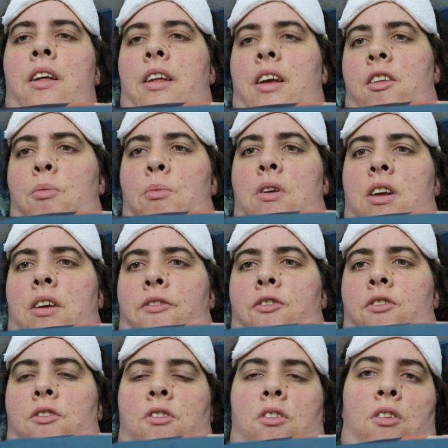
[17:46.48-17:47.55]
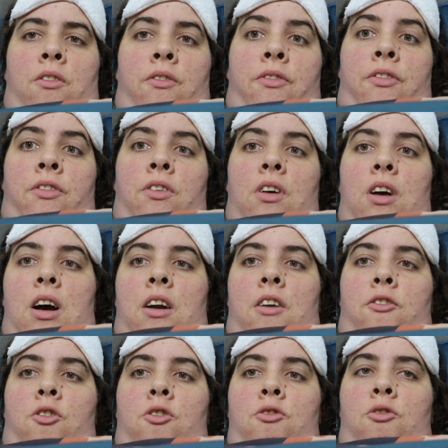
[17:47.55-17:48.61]
That's my difference of how
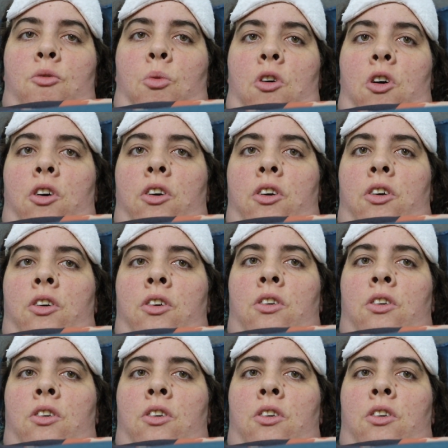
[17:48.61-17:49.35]
the toons work.